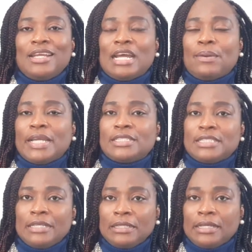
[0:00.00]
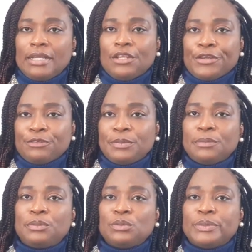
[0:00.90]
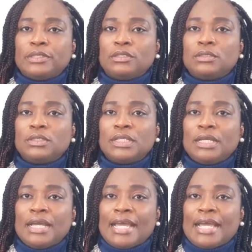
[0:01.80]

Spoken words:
Now, I see a lot of people will